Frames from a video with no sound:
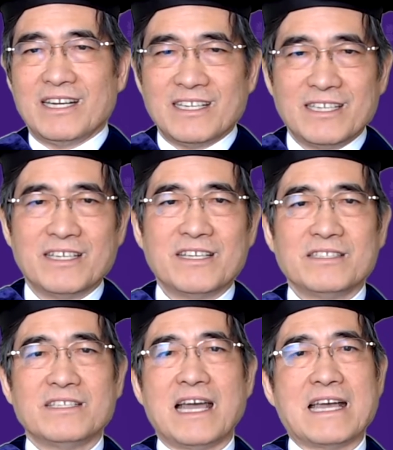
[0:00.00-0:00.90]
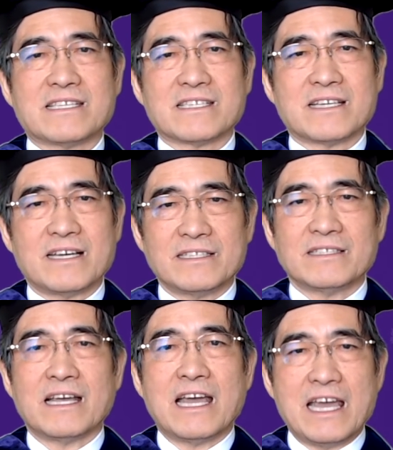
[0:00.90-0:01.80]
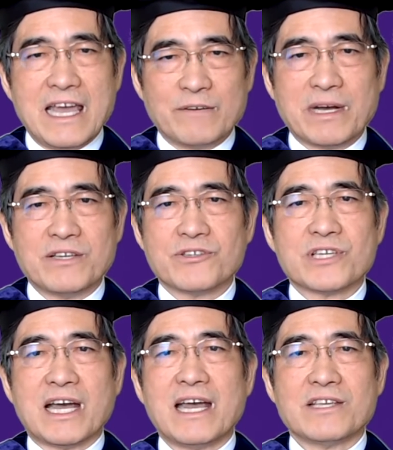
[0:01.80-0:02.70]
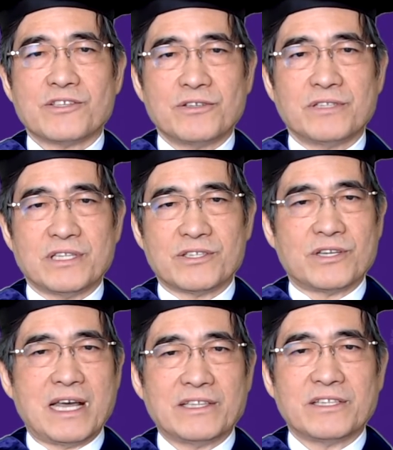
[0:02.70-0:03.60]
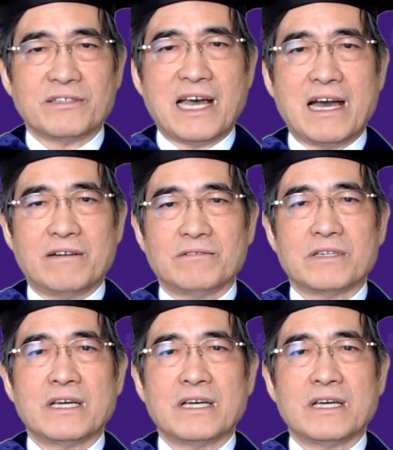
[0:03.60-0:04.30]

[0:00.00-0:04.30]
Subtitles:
learned as an NYU Shanghai student until now,